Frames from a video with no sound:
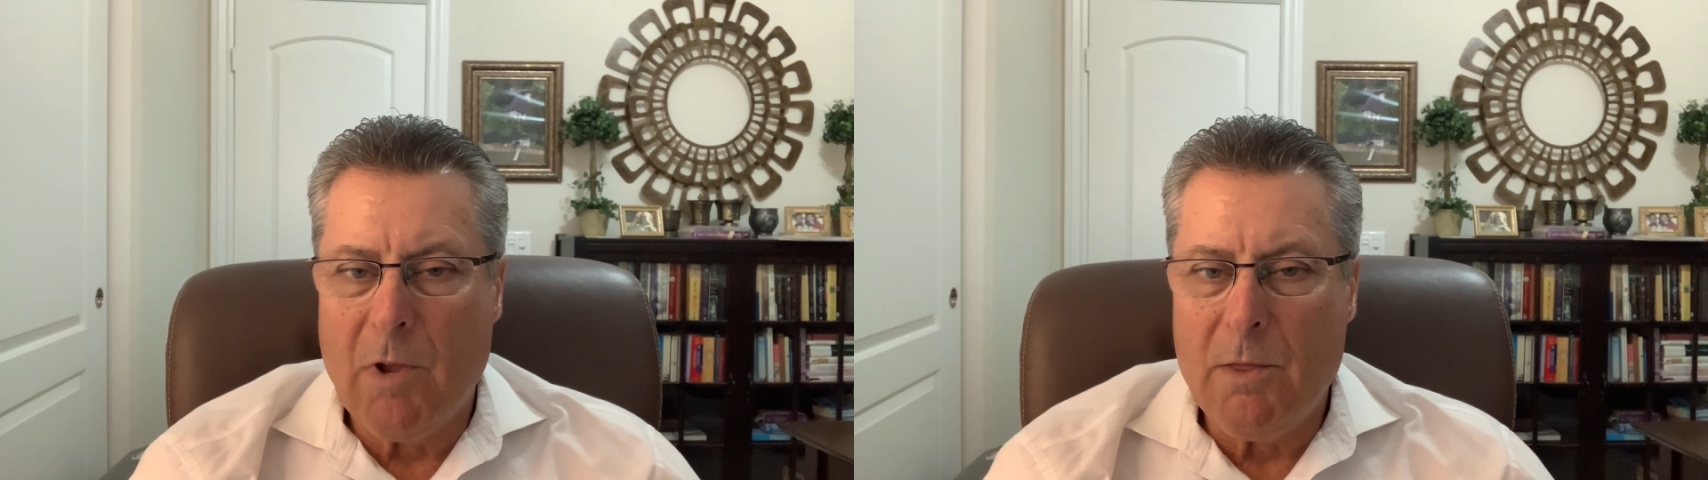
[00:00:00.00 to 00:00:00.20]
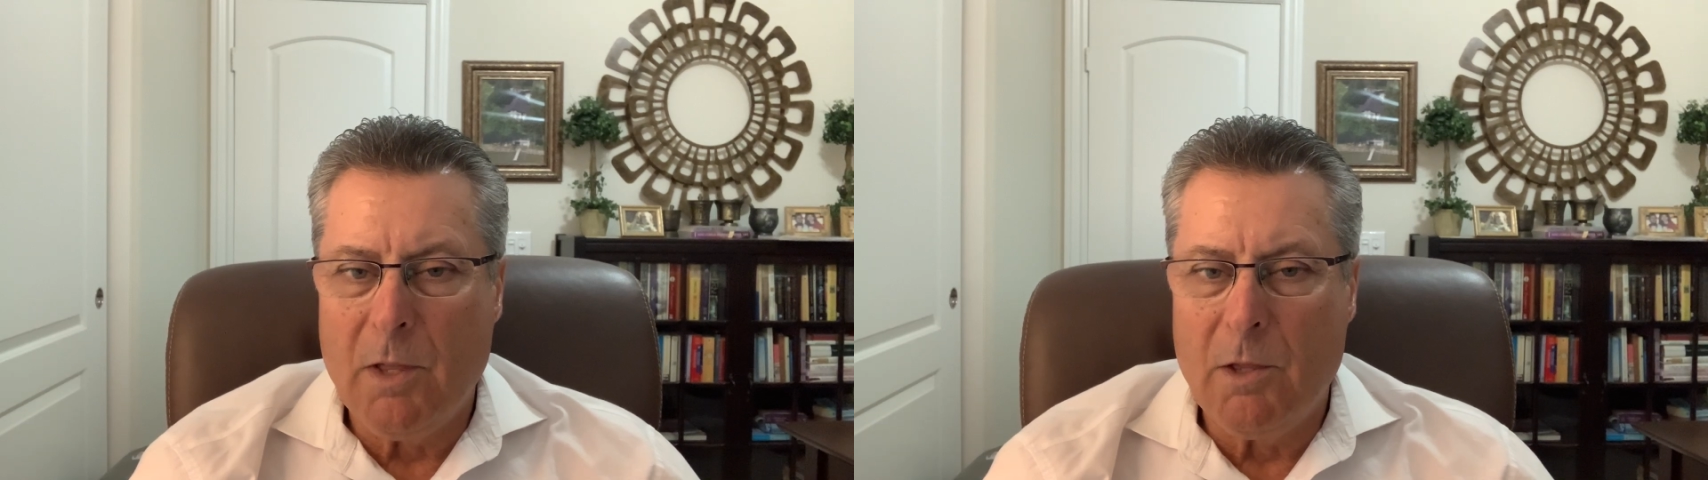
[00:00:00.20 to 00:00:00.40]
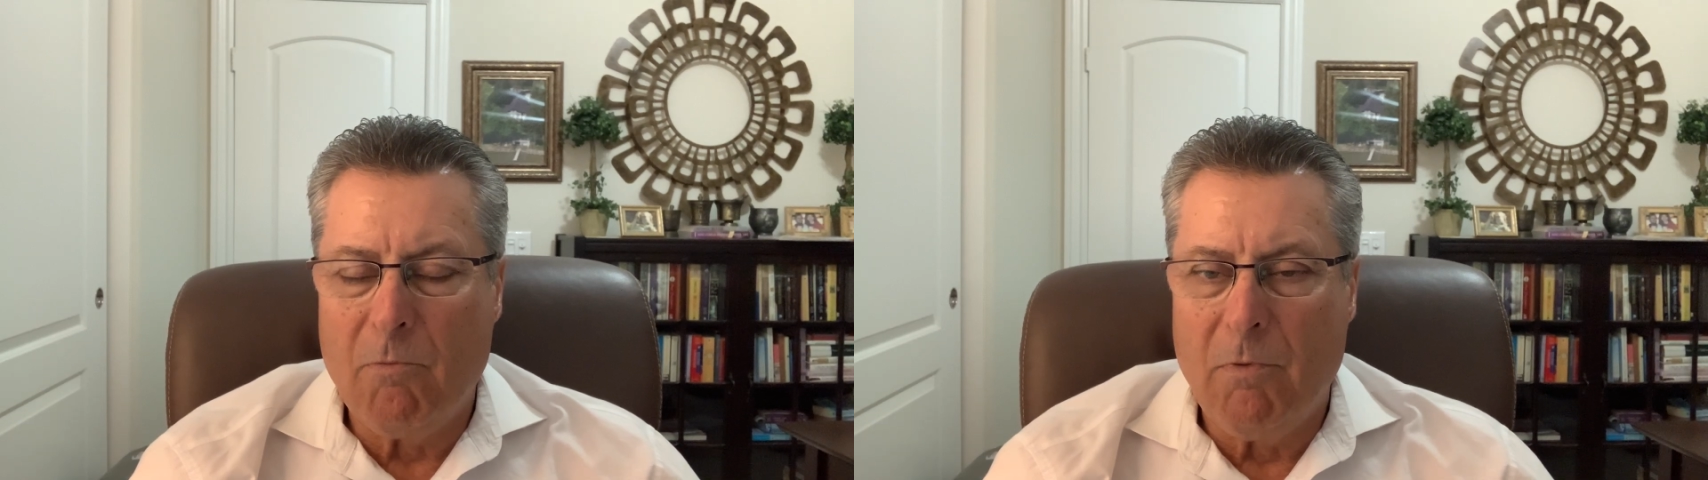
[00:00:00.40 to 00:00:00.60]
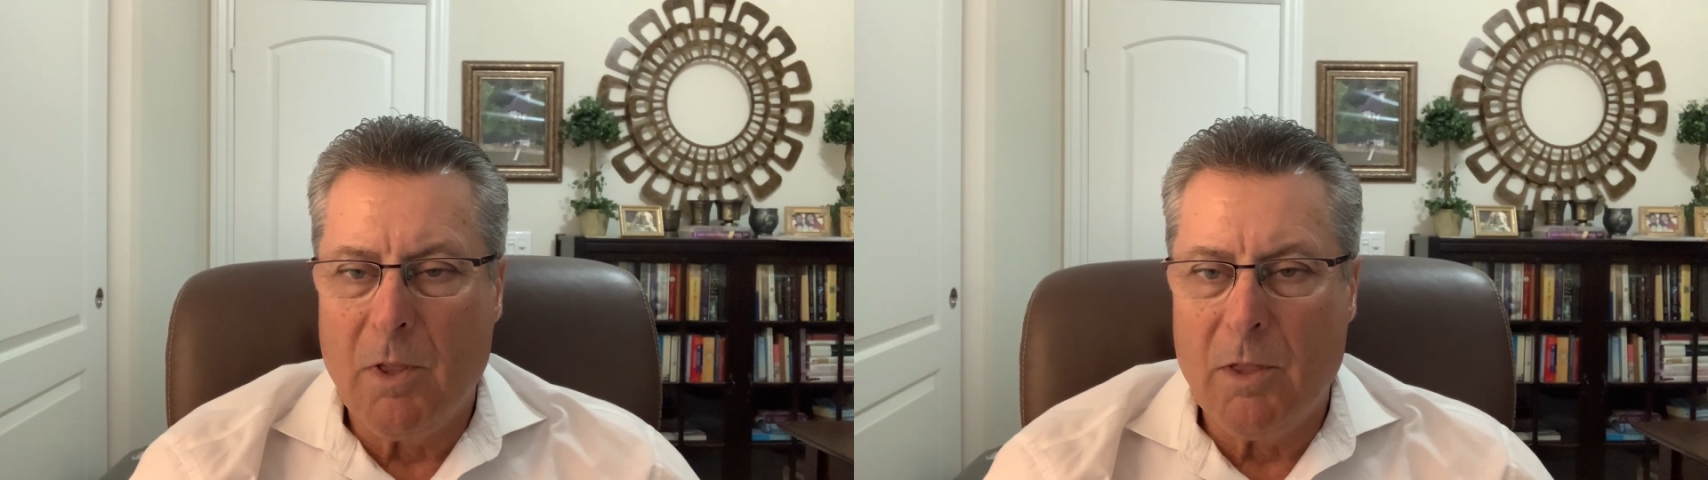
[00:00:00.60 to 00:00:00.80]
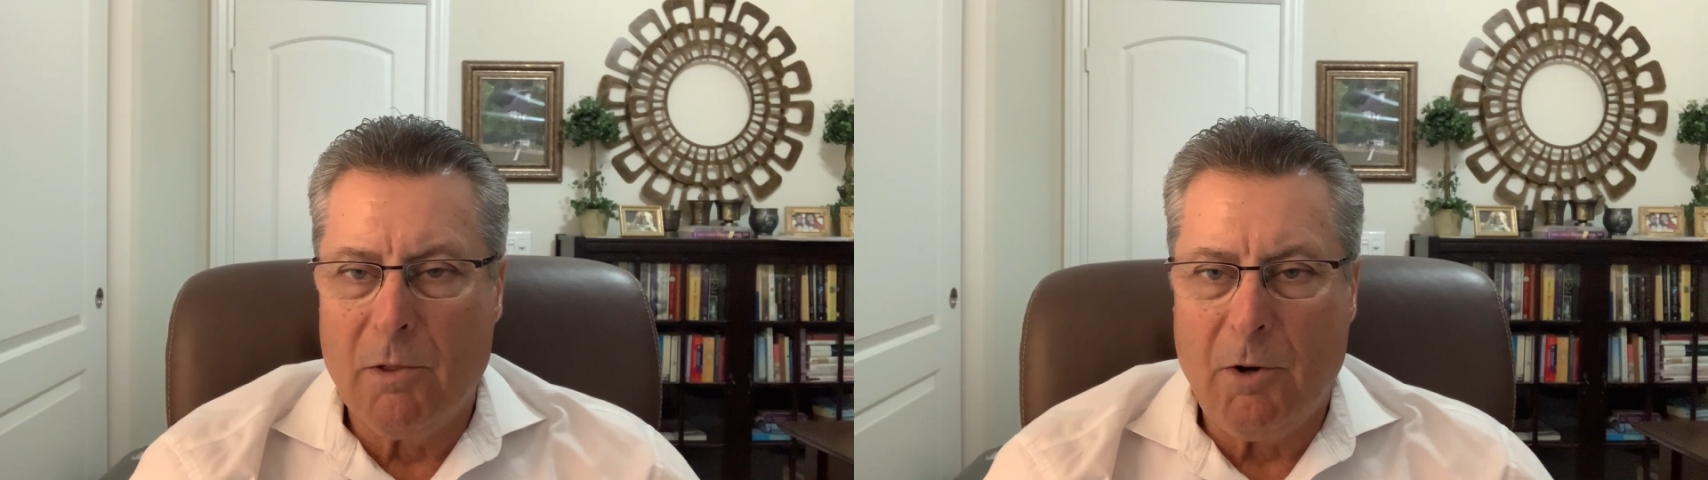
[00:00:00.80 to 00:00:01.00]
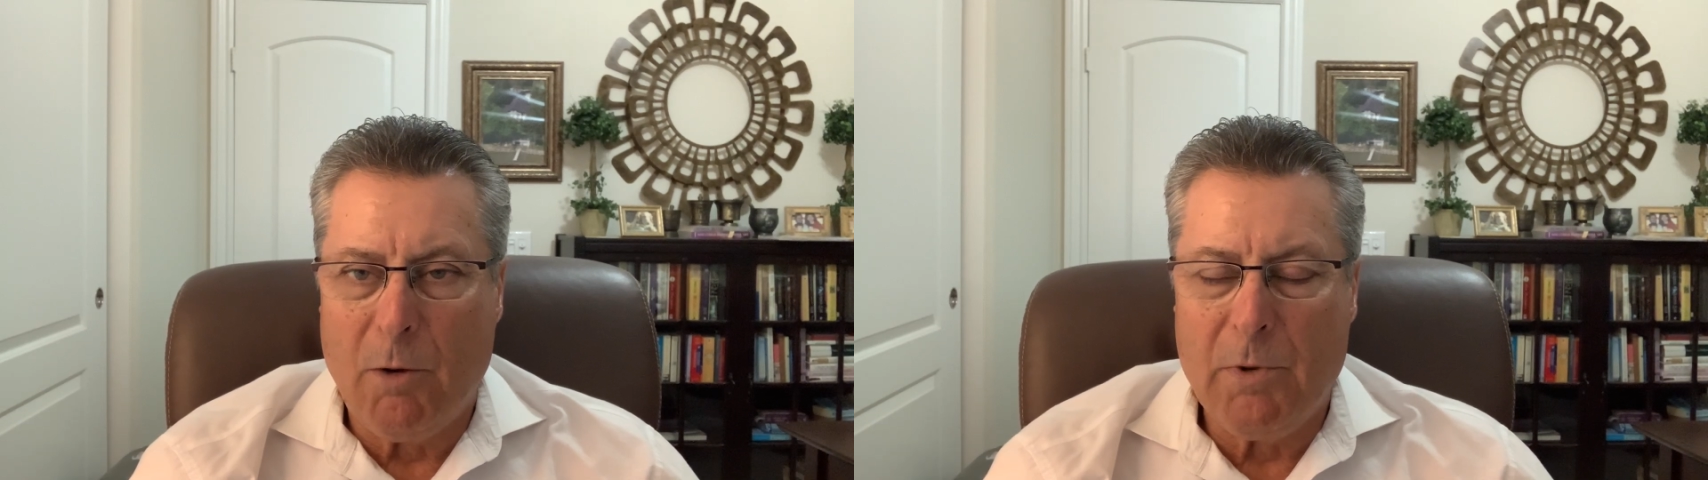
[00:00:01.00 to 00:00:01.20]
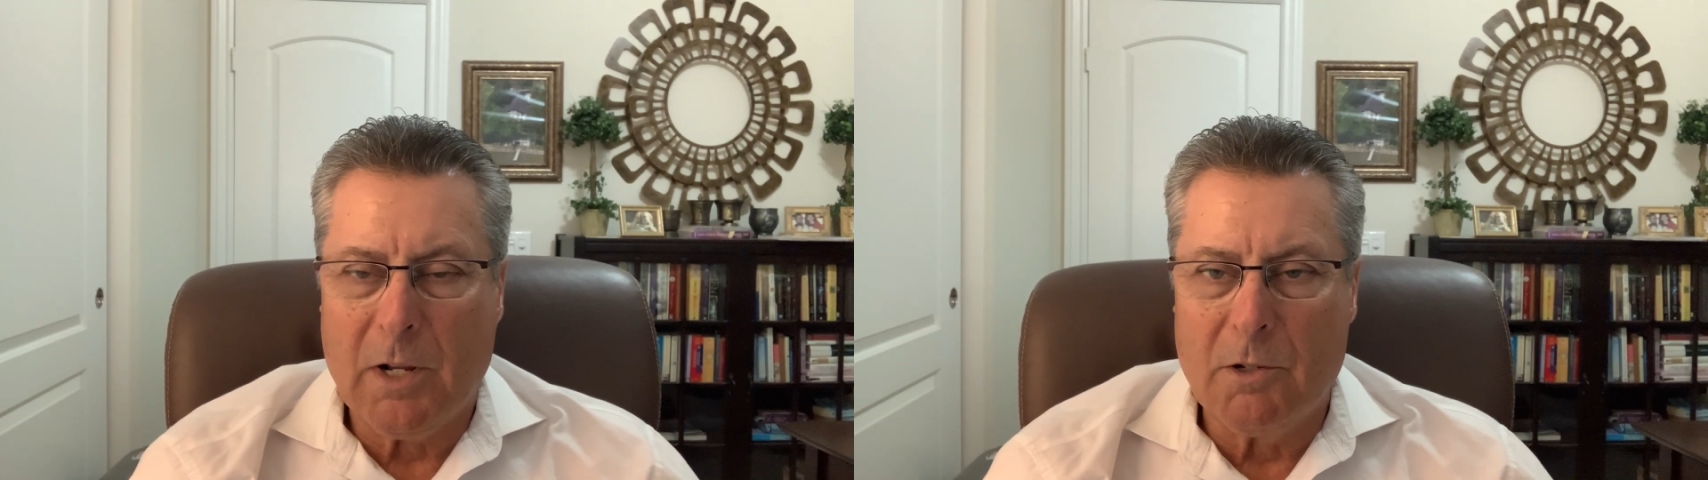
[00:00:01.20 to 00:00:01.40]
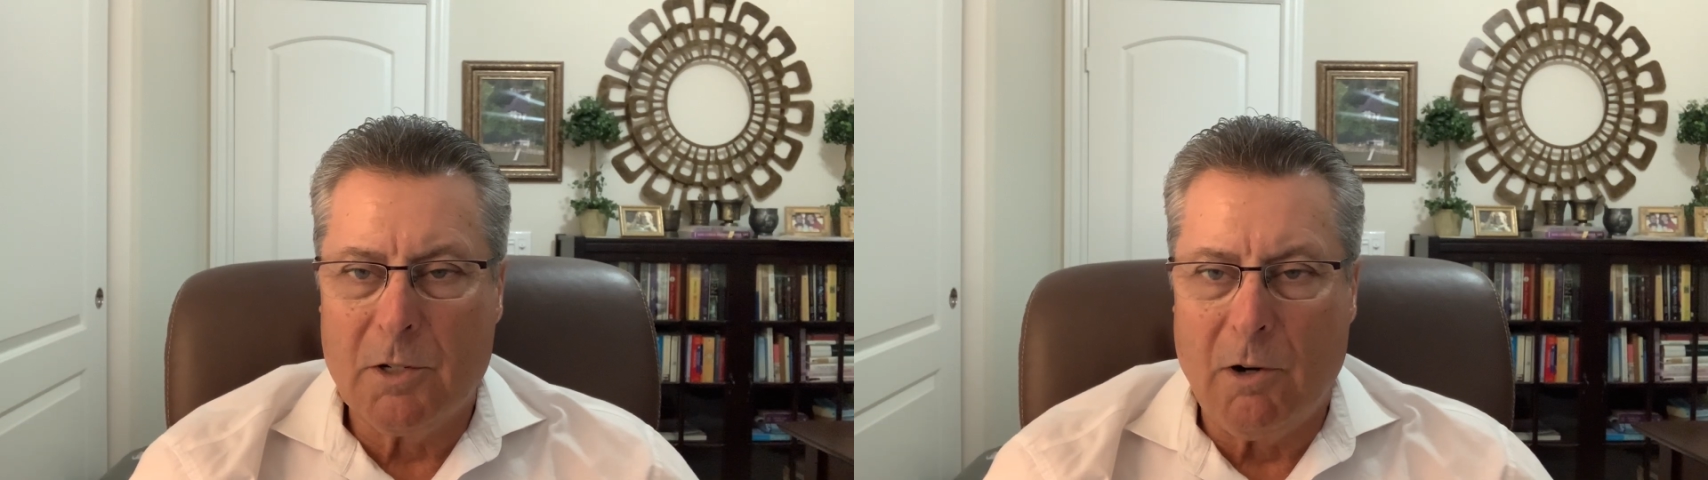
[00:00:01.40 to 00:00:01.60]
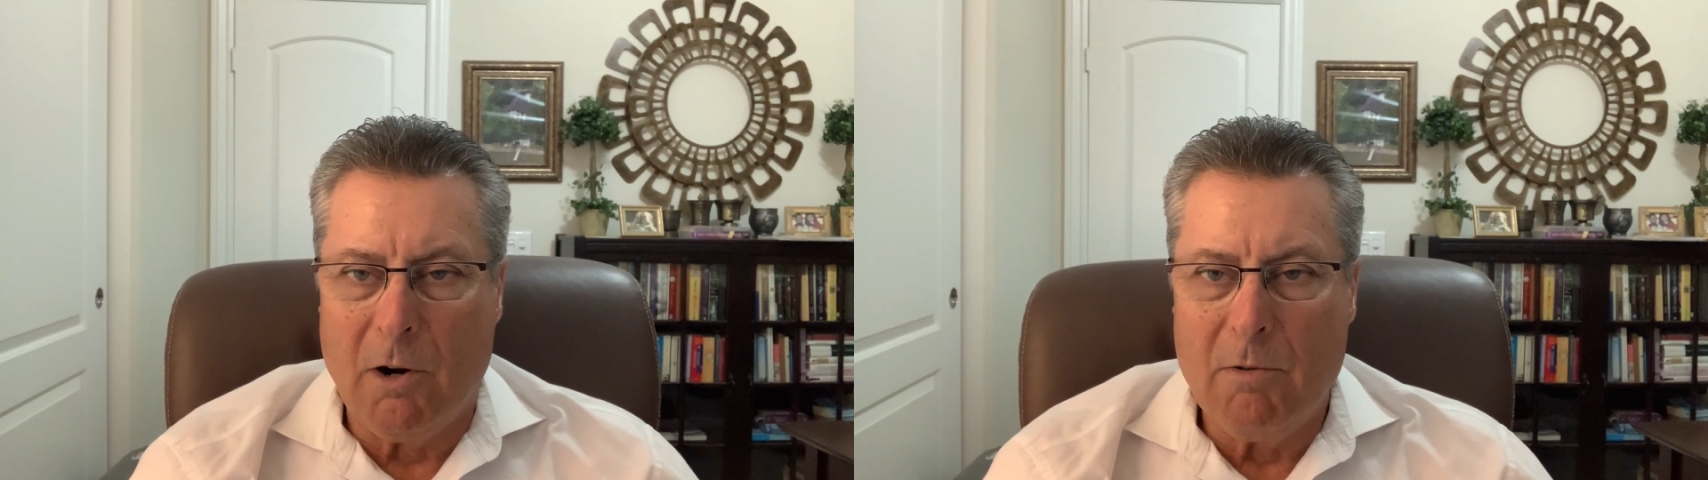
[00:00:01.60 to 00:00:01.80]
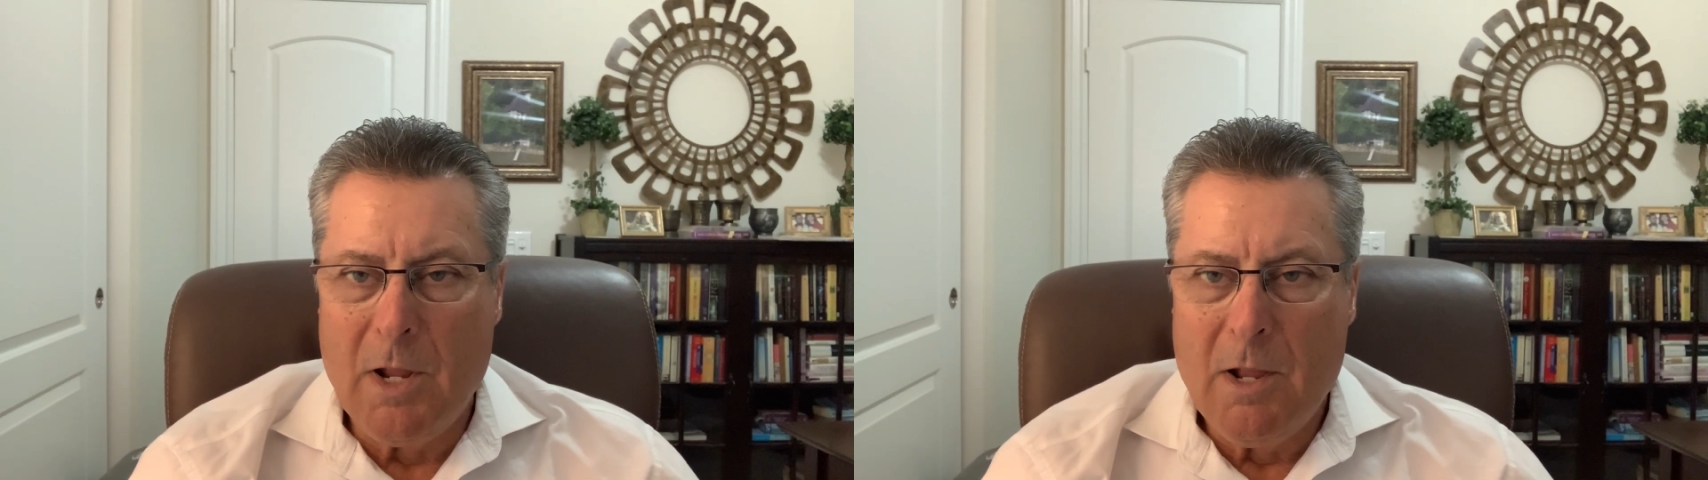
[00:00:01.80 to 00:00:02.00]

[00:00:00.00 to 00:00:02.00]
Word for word: and then the, the therapy can start.